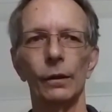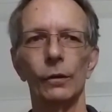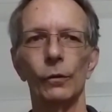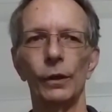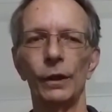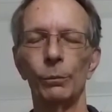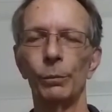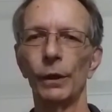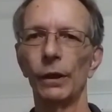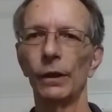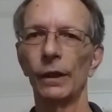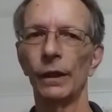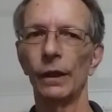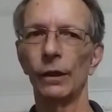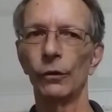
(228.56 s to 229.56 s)
clean bill
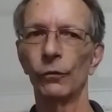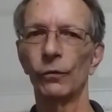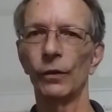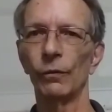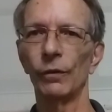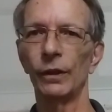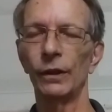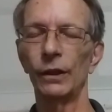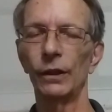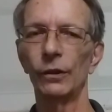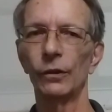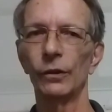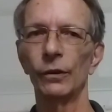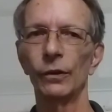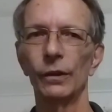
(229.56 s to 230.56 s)
of health from the
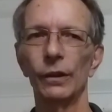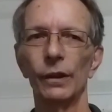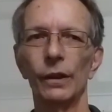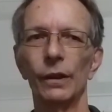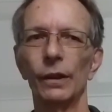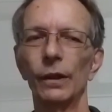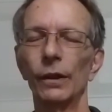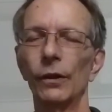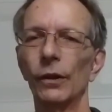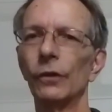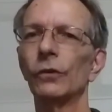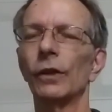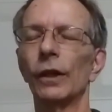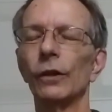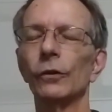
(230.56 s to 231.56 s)
dealer. This
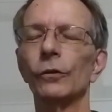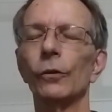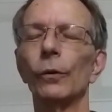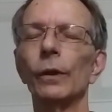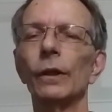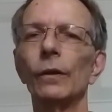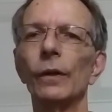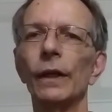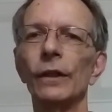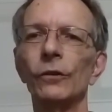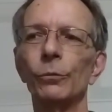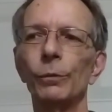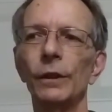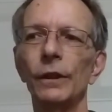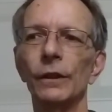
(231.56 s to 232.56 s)
car is going to last
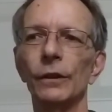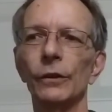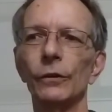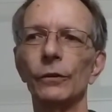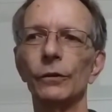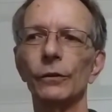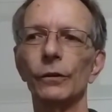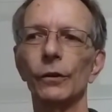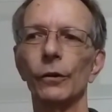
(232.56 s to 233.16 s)
me years.